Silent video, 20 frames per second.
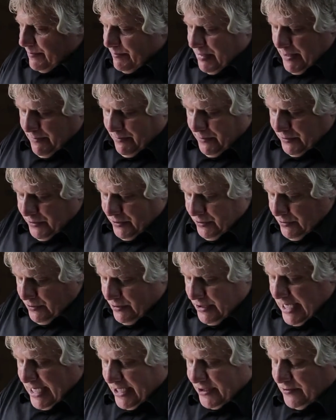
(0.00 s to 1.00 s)
people
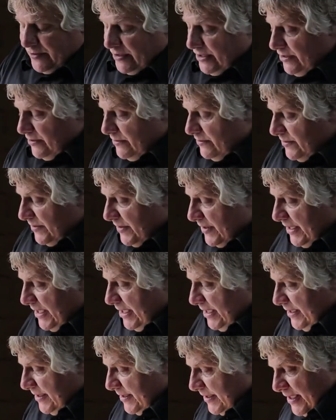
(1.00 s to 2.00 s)
do actually use
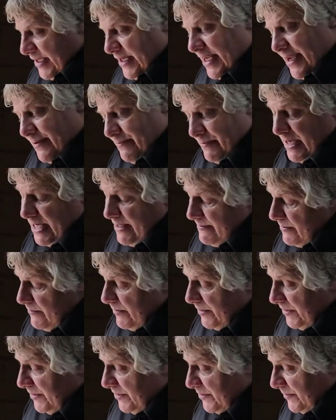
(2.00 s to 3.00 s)
these, and that may be
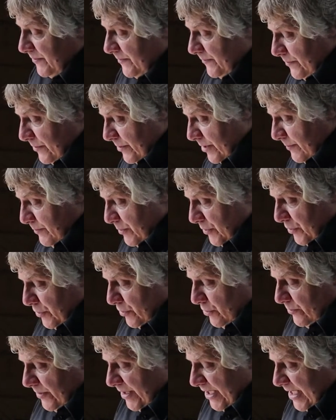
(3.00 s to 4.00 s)
what this is for. You put the
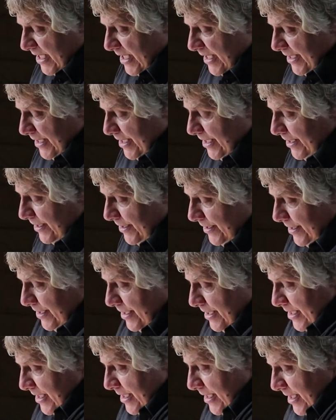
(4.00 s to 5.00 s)
O-ring on here,
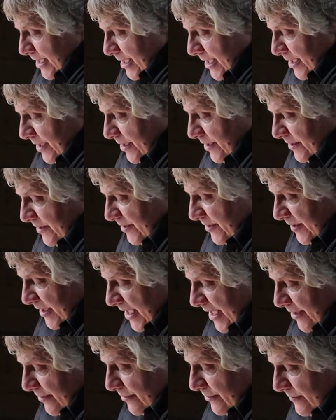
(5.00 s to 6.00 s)
and you
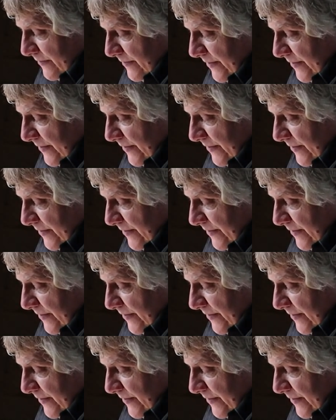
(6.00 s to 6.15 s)
slide it over